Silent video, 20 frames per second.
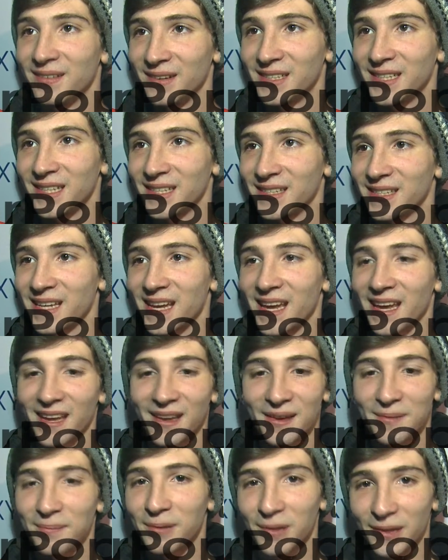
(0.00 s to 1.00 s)
which is a
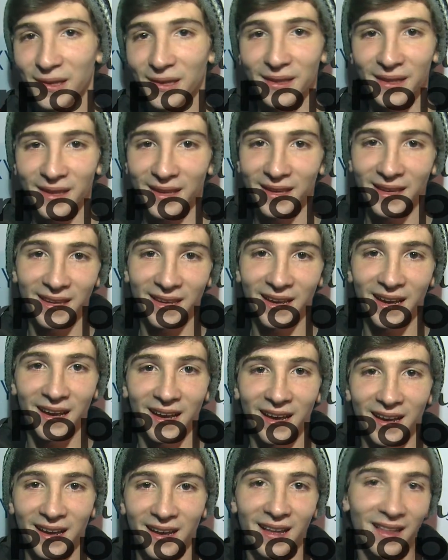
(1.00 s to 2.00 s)
completely
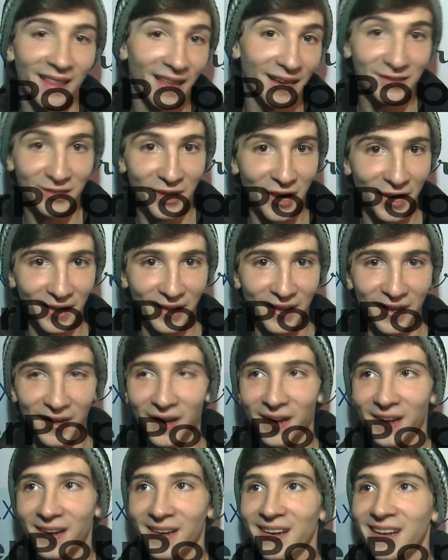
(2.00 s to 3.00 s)
uh, electronic
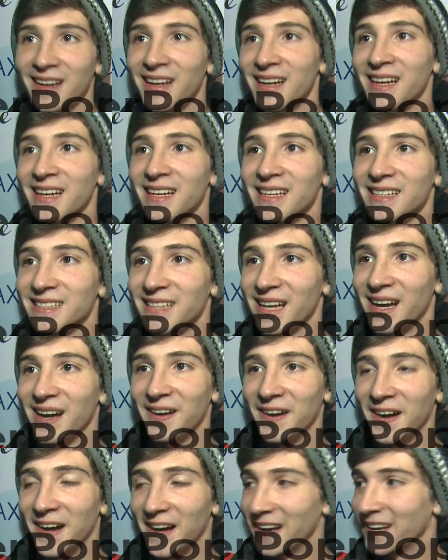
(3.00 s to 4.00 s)
car. So
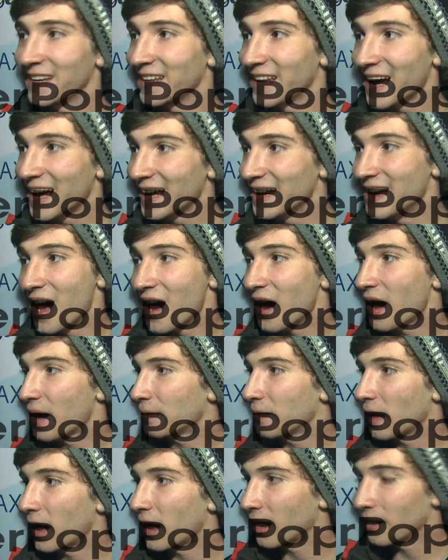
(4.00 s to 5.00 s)
uh, yeah, no, I,
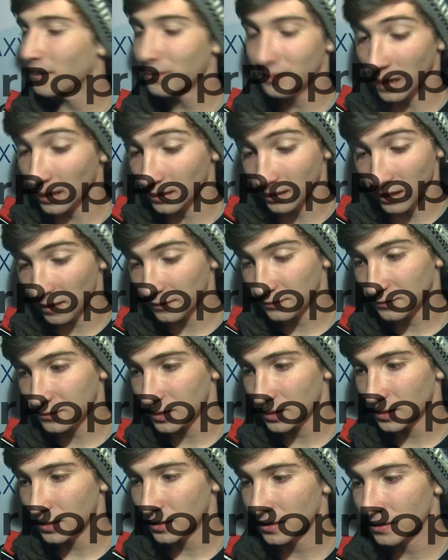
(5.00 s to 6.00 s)
I I'd love
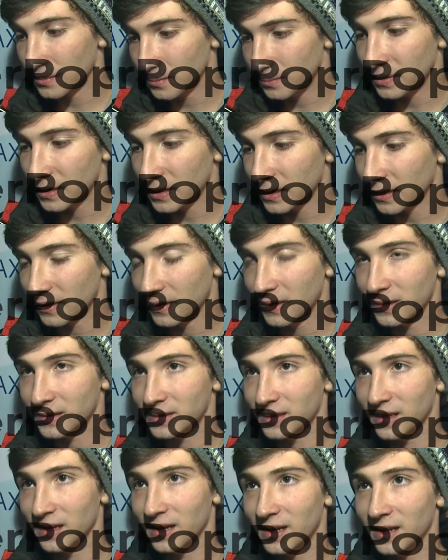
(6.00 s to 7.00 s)
to be in
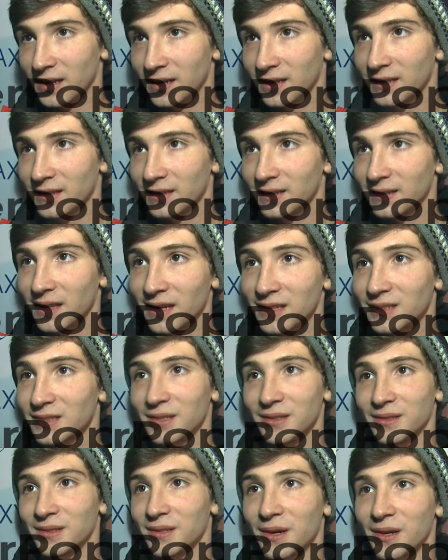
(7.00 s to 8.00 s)
this uh,
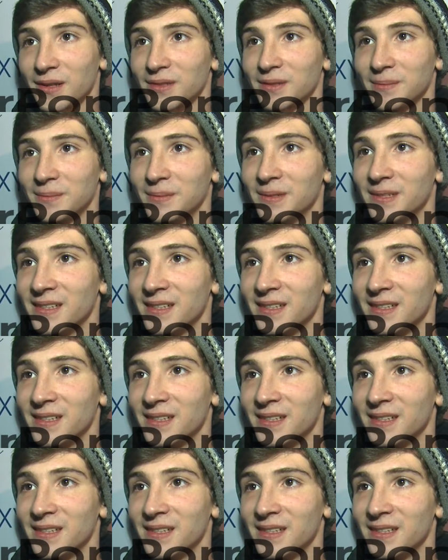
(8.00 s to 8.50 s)
issue. It's awesome.